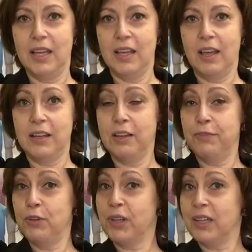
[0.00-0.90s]
And if
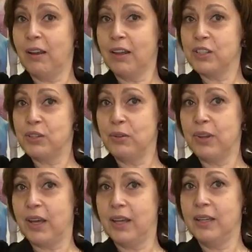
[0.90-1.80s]
you cannot do
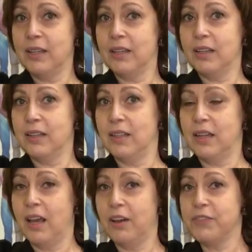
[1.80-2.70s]
that, then
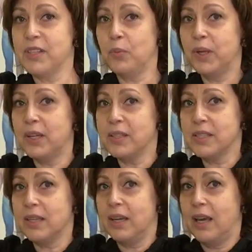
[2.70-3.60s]
have someone else
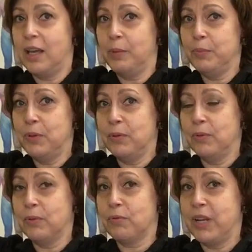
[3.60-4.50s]
help you
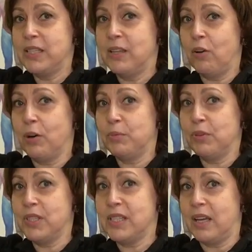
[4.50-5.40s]
raise the arm to
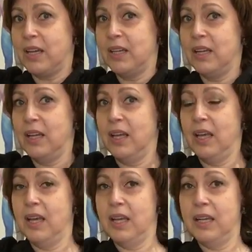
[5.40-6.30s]
the side.
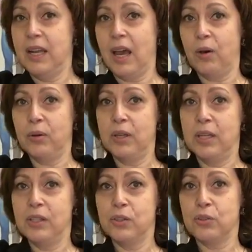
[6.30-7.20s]
Now,
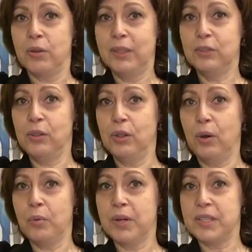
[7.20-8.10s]
try to
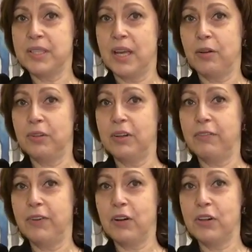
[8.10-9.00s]
lower it down in a
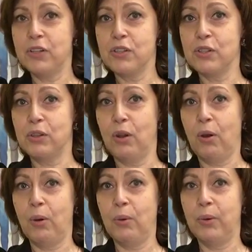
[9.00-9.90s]
very
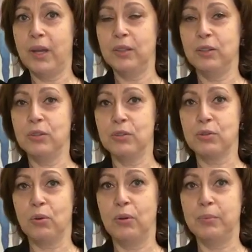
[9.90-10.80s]
slow and
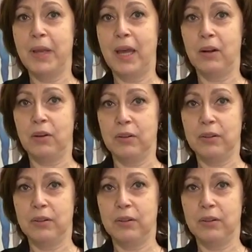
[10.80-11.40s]
controlled manner.